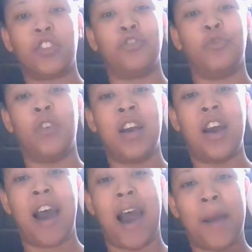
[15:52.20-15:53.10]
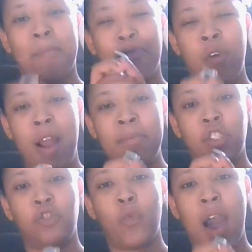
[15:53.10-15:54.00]
you, I promise
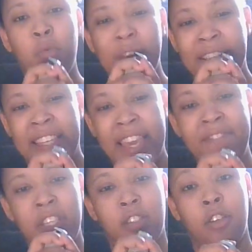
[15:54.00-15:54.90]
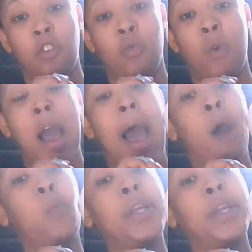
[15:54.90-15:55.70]
you, I would give it to you. I would